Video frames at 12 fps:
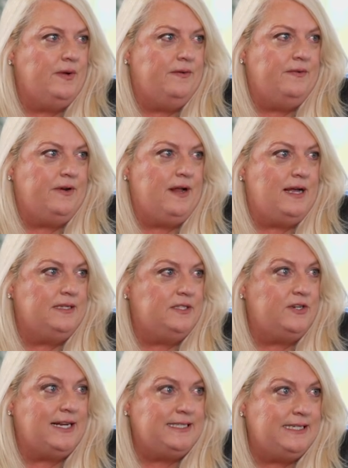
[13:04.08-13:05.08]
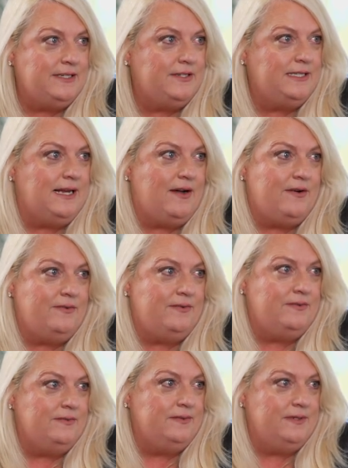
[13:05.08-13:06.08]
if you're not stretching yourself,
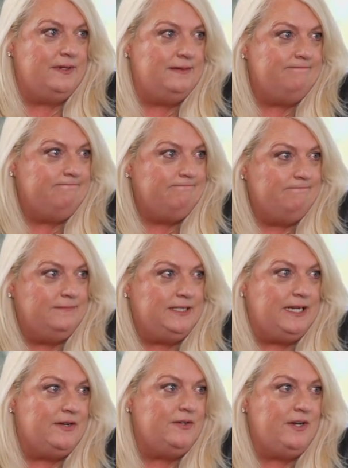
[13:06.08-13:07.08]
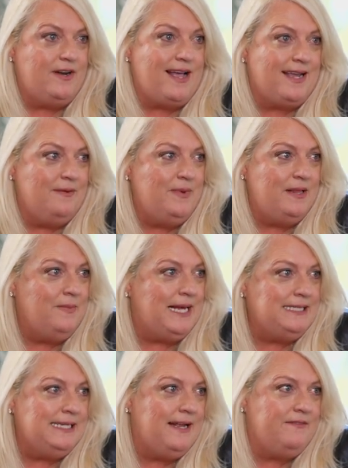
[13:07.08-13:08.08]
you know, you're not going to be the
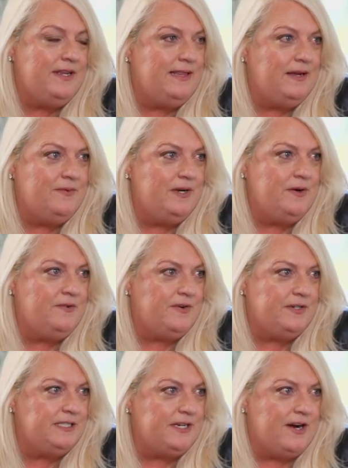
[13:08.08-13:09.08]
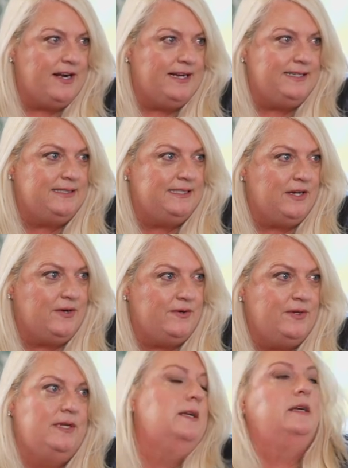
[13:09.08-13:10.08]
best at everything when you're first starting.
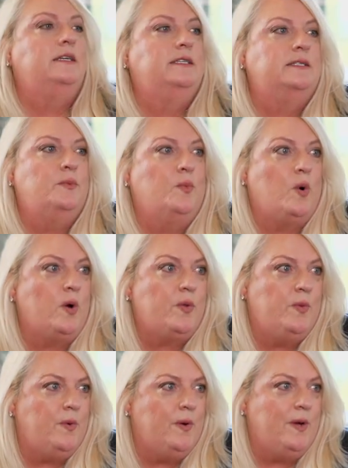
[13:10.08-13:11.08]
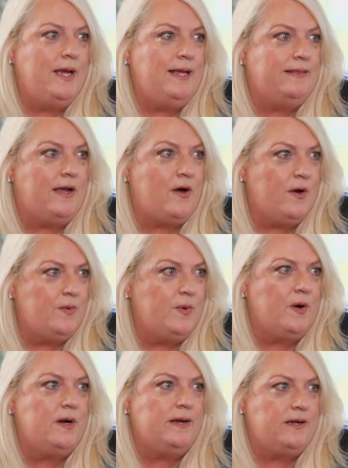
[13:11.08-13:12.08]
So just work through it and the hard
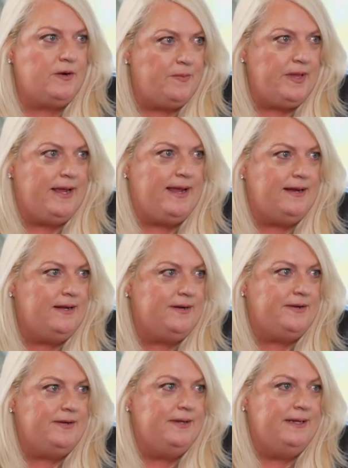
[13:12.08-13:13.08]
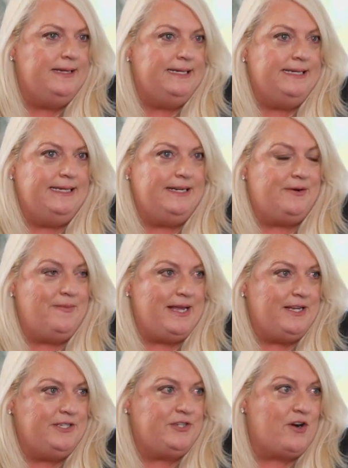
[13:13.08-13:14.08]
work and your plan, it'll it'll
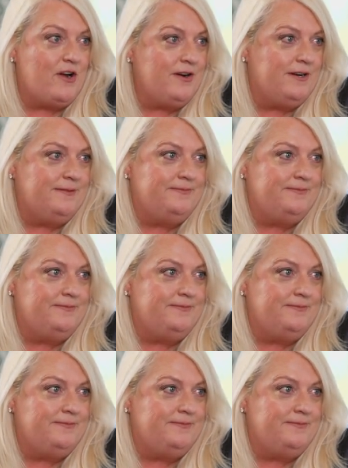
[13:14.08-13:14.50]
make you stronger.